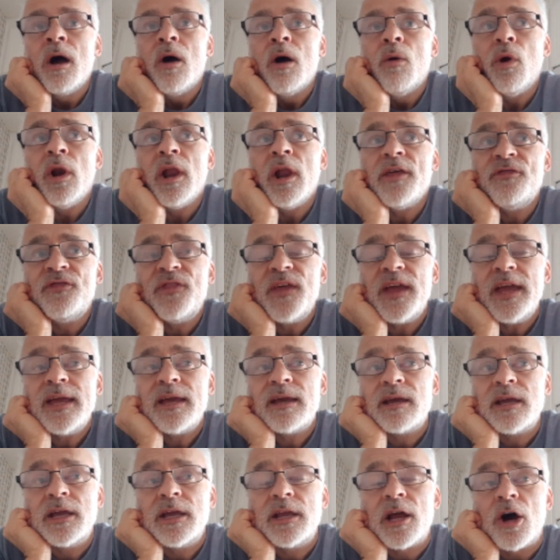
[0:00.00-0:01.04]
Well, I
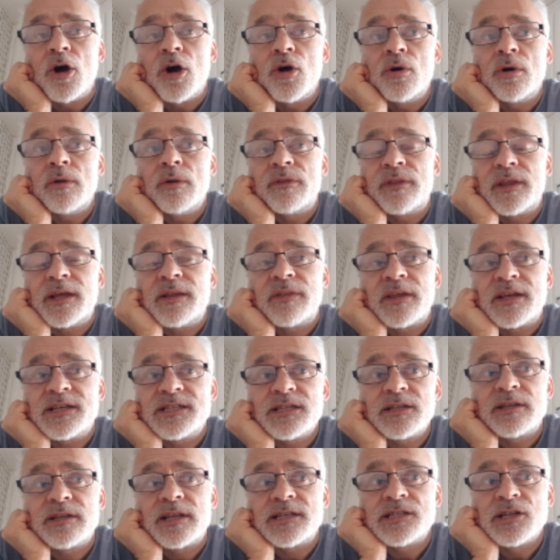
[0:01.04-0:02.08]
think,
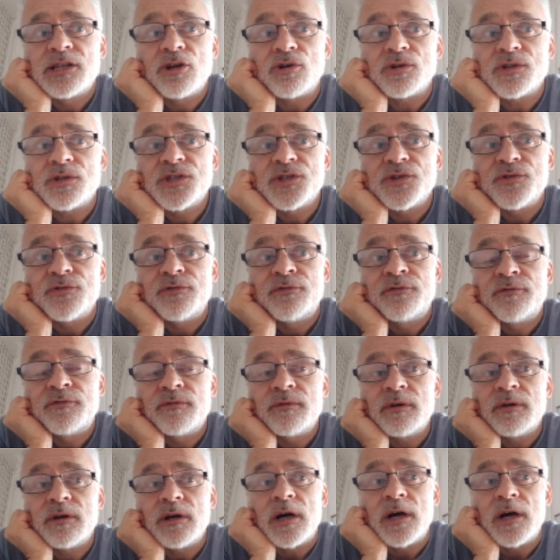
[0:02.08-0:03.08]
there's lots of